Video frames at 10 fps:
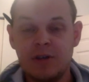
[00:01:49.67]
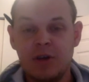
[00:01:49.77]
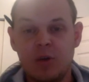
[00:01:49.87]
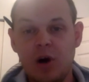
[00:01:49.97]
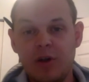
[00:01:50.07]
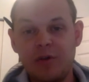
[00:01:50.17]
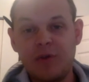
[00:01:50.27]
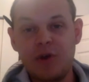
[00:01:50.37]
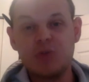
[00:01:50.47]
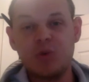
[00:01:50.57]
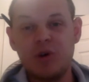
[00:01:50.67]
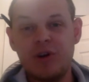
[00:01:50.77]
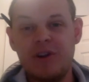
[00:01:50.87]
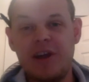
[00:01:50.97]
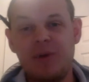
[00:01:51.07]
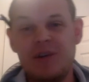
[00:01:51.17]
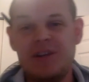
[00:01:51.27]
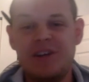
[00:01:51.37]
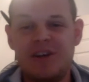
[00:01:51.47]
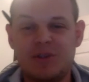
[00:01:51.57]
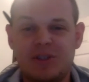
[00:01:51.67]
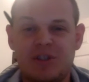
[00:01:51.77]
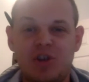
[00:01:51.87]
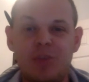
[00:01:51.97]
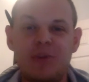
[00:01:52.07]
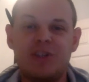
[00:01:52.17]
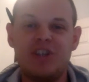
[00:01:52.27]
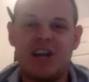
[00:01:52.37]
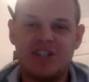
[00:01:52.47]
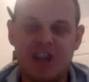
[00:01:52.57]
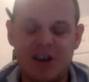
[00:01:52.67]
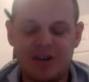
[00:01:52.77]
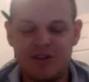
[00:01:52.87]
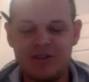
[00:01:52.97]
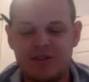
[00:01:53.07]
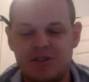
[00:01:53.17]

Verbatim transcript: Well, yeah, the first one that we did was the jumping jack challenge.